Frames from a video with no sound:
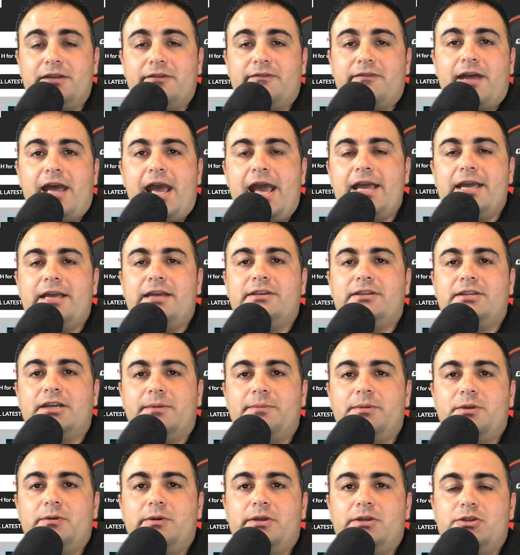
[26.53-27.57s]
of
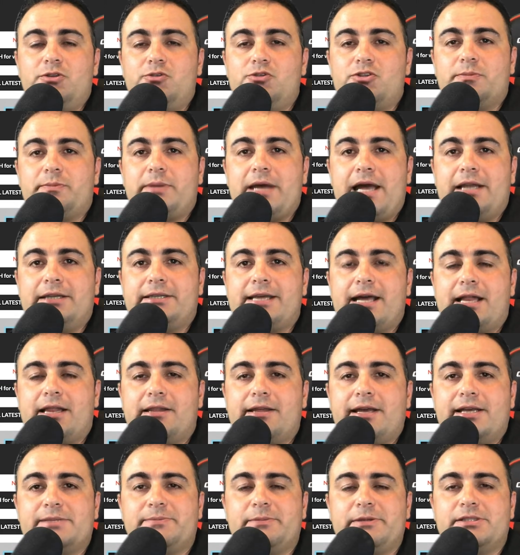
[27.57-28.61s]
AEW and New Japan
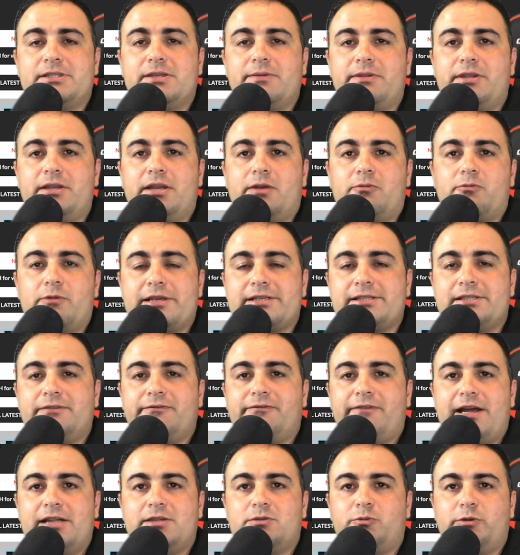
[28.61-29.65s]
talent has been something on wrestling
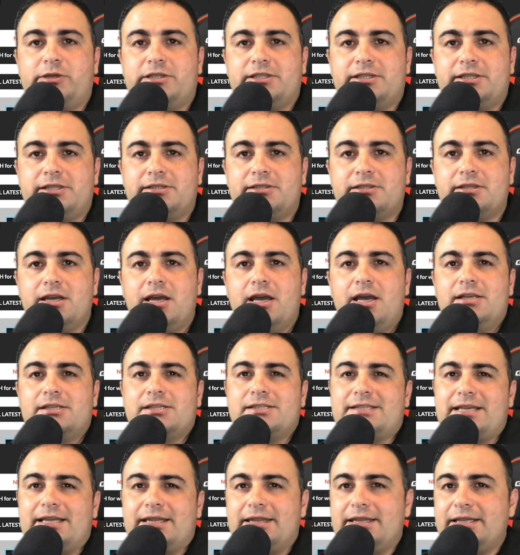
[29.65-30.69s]
fans' wish lists
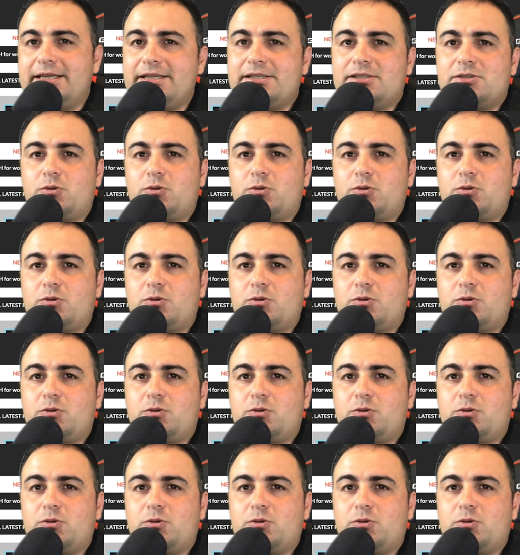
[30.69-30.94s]
since at least